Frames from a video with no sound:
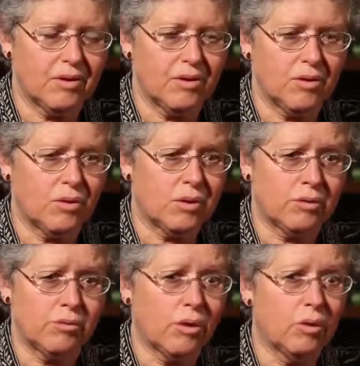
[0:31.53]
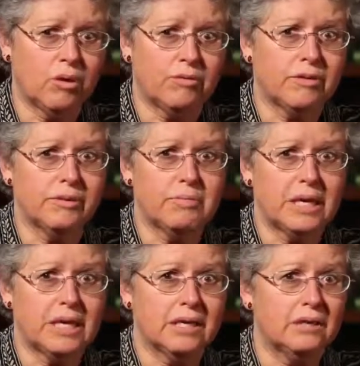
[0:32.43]
or roll over in
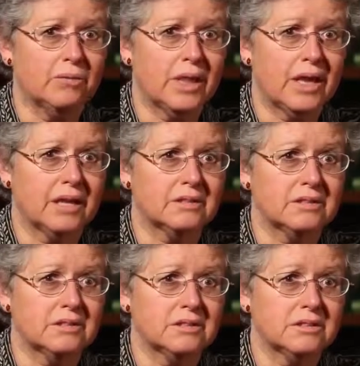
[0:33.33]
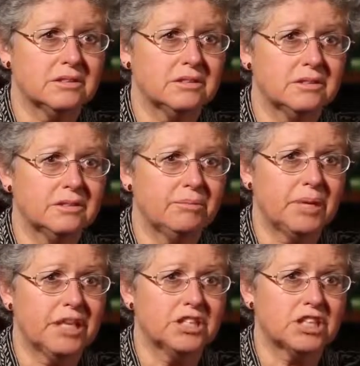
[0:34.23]
bed without
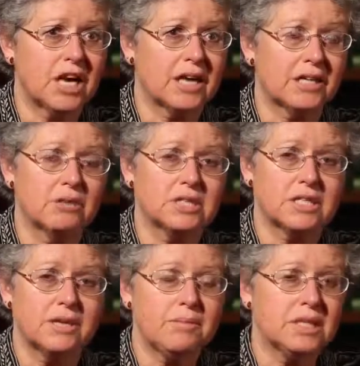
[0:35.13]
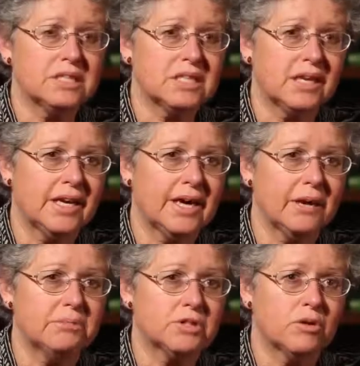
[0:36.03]
being shocked. I was sleeping sitting
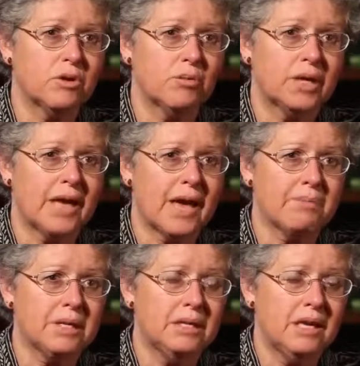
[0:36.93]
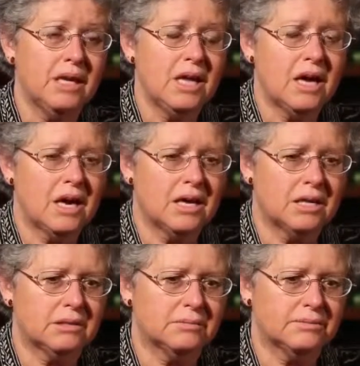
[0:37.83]
up, so it wouldn't happen,
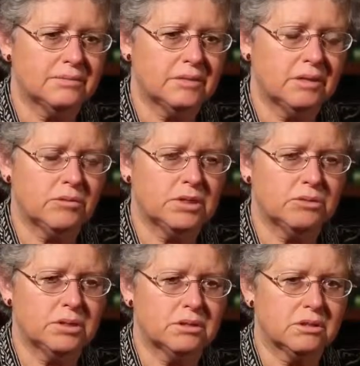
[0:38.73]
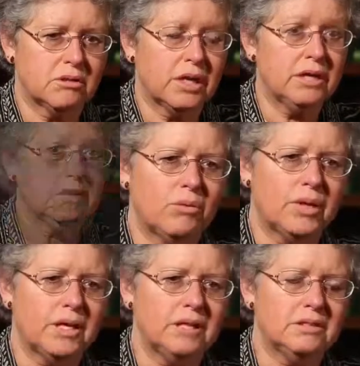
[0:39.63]
which wasn't great.
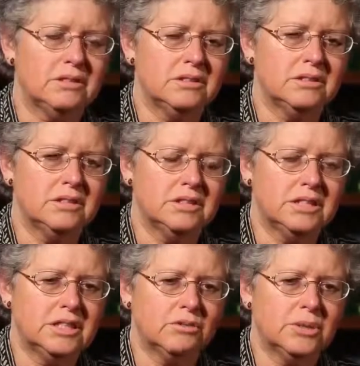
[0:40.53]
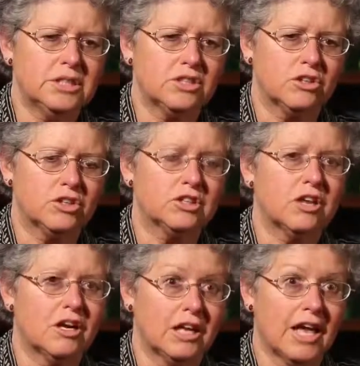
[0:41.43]
We did research
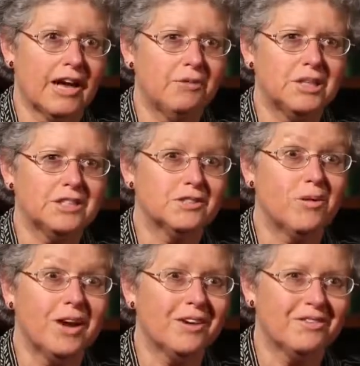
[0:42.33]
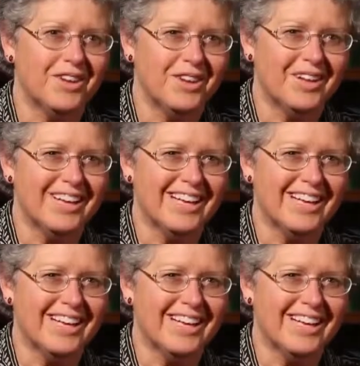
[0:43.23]
online, which is wonderful,